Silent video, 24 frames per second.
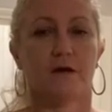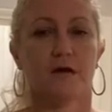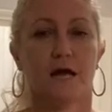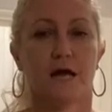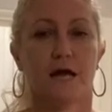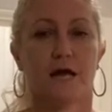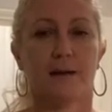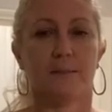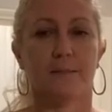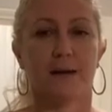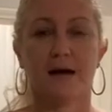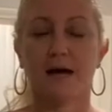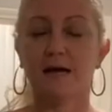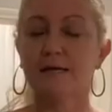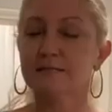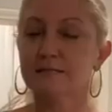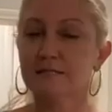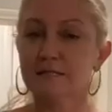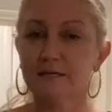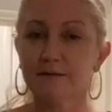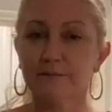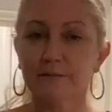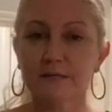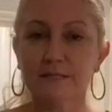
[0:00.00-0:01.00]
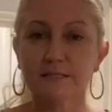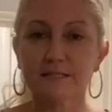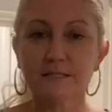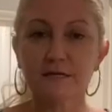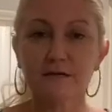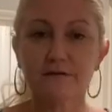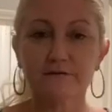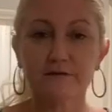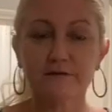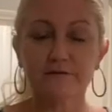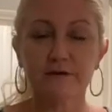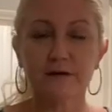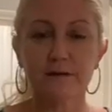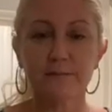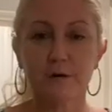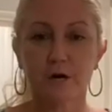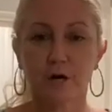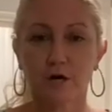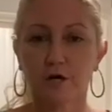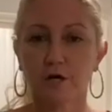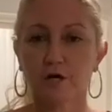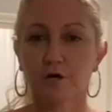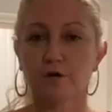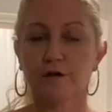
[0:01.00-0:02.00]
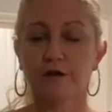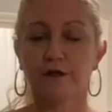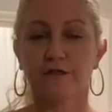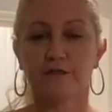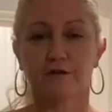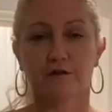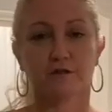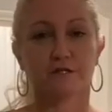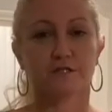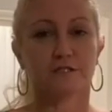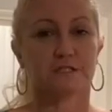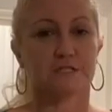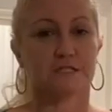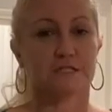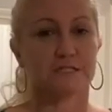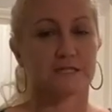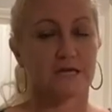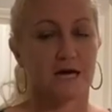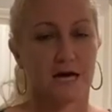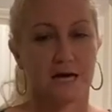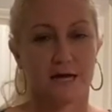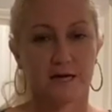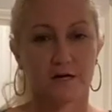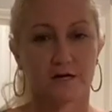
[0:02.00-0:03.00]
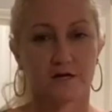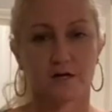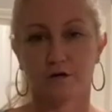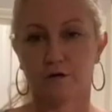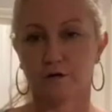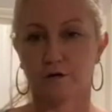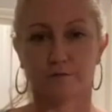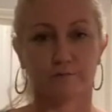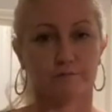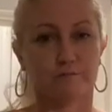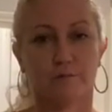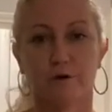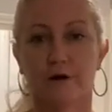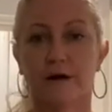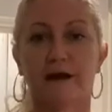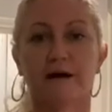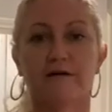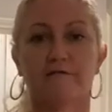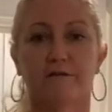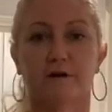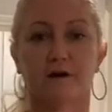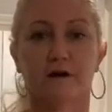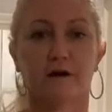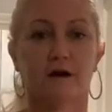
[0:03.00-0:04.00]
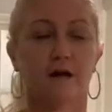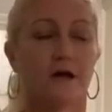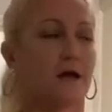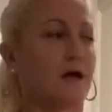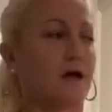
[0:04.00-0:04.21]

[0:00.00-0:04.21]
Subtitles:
I I'm asking myself if I'm hungry, thirsty, tired, or whatever.